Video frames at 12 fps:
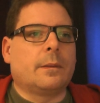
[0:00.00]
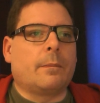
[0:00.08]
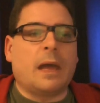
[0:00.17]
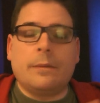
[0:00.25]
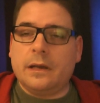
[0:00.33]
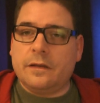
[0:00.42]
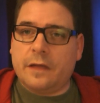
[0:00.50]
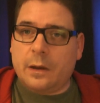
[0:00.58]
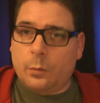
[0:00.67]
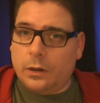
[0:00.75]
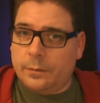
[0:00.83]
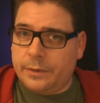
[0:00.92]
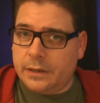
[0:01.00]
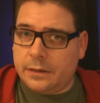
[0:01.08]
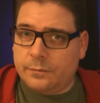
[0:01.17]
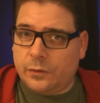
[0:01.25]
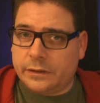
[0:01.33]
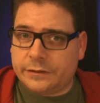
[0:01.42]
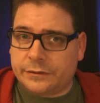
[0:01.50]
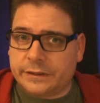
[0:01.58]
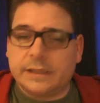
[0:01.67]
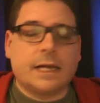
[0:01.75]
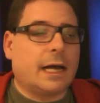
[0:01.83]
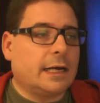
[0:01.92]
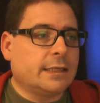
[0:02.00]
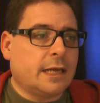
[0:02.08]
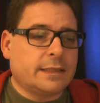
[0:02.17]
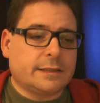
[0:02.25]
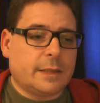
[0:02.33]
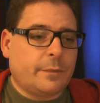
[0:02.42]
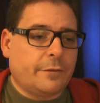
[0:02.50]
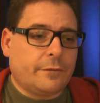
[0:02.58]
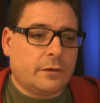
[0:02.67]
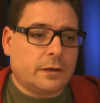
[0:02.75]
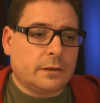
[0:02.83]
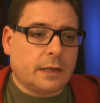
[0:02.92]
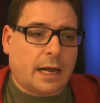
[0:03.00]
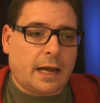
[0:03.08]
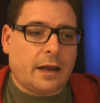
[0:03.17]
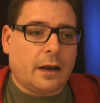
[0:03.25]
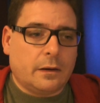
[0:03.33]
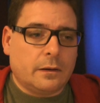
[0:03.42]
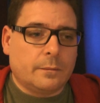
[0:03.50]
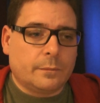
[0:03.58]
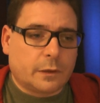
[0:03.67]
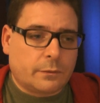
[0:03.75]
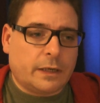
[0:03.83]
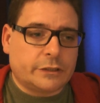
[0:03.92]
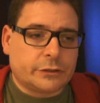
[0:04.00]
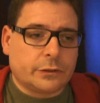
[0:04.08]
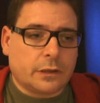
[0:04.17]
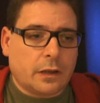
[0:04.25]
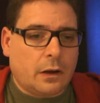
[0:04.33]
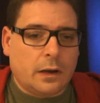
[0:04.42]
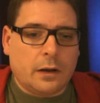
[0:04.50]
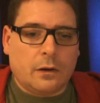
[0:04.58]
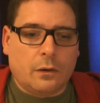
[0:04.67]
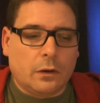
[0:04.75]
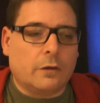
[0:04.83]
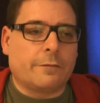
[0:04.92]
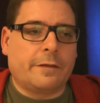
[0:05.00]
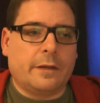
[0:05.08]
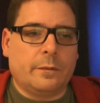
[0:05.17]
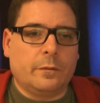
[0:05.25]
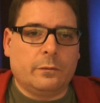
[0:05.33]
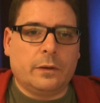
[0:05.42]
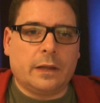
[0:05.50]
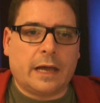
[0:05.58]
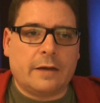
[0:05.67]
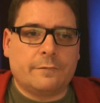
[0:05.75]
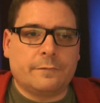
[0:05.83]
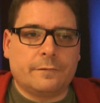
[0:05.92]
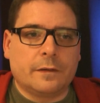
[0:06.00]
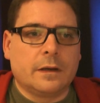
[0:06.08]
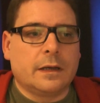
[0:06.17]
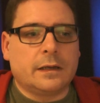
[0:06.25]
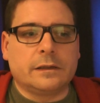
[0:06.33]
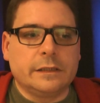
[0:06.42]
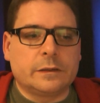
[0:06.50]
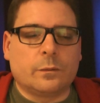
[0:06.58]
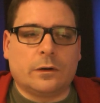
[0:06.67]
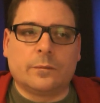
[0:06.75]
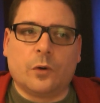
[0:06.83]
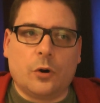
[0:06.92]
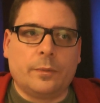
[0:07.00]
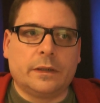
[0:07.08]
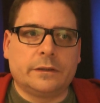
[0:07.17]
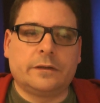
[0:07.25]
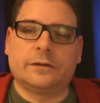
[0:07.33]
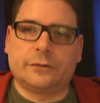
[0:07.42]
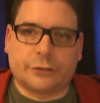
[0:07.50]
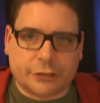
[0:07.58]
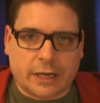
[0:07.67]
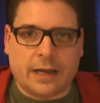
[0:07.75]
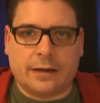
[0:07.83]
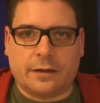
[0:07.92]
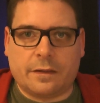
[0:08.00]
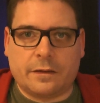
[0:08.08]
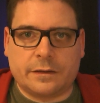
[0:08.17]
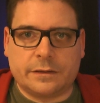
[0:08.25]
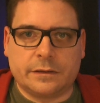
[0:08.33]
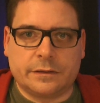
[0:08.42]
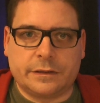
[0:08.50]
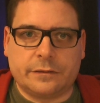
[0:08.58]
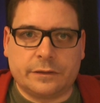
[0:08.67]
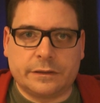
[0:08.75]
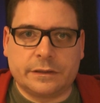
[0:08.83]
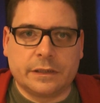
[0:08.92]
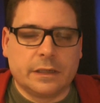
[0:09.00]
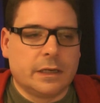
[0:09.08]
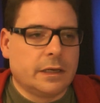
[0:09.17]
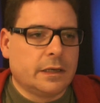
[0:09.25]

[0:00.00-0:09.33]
Maybe they will be more interesting. As I said before, I'm quite sure all of them will have at least one moment to shine in that series.